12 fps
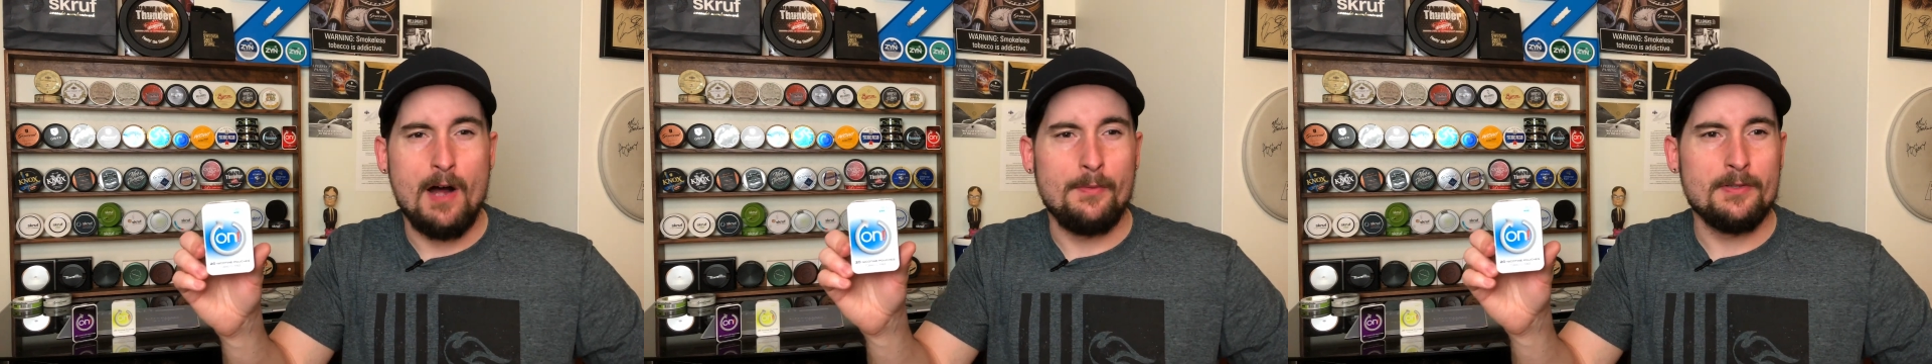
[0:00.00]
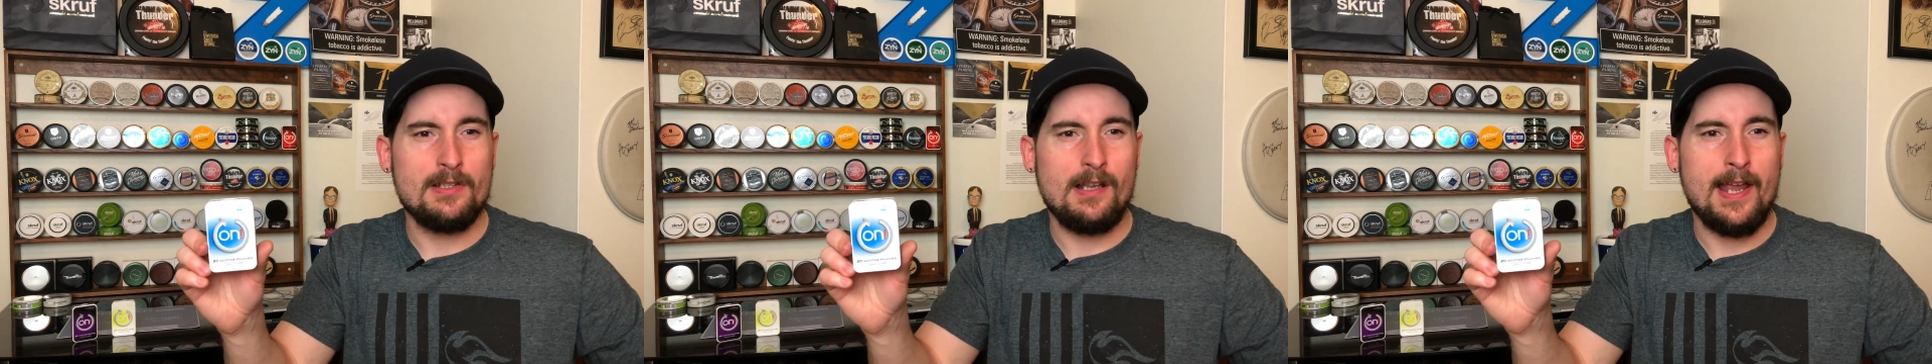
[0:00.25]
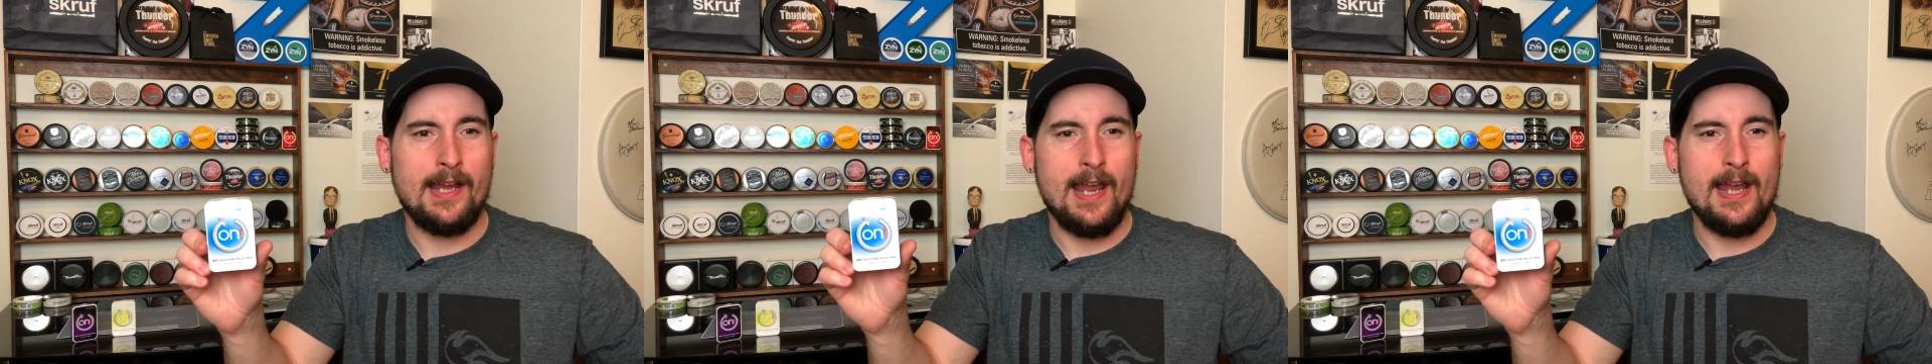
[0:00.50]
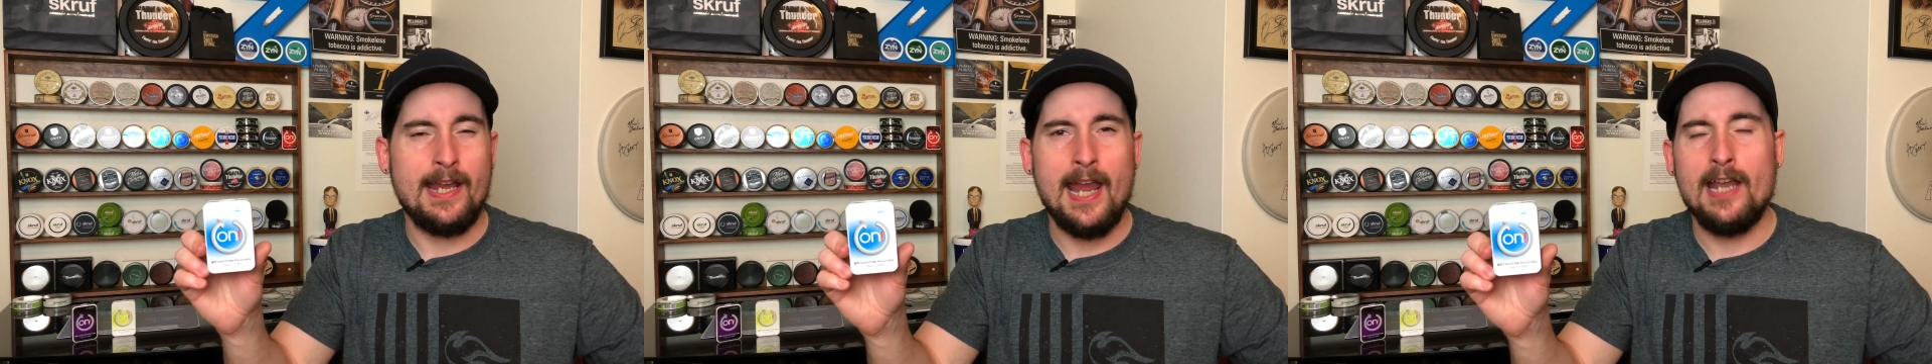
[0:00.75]
almost like
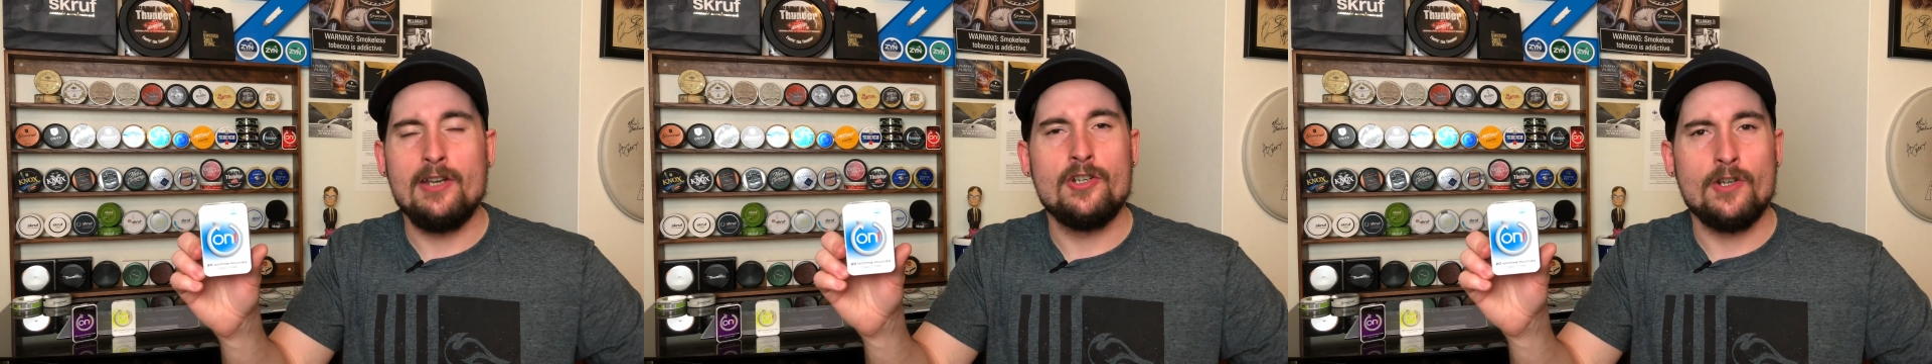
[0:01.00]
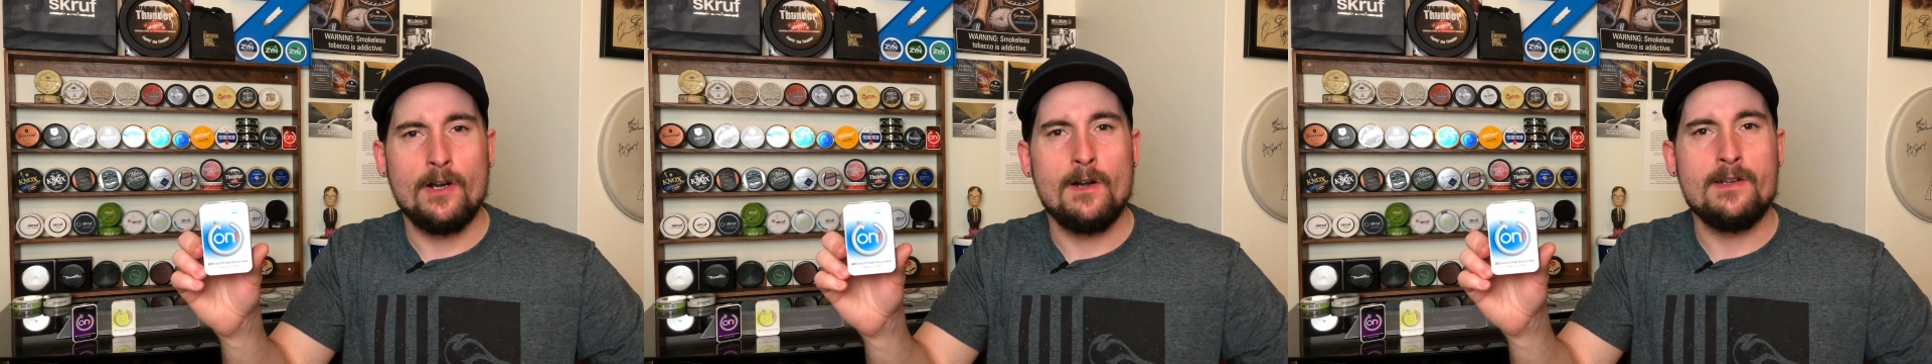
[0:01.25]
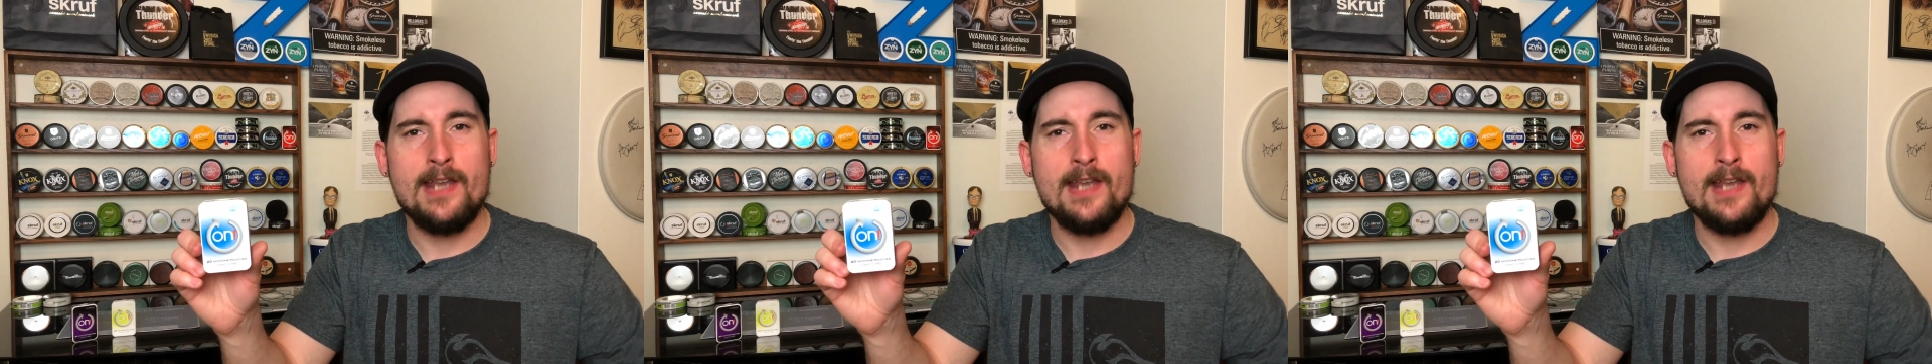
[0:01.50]
a cane sugar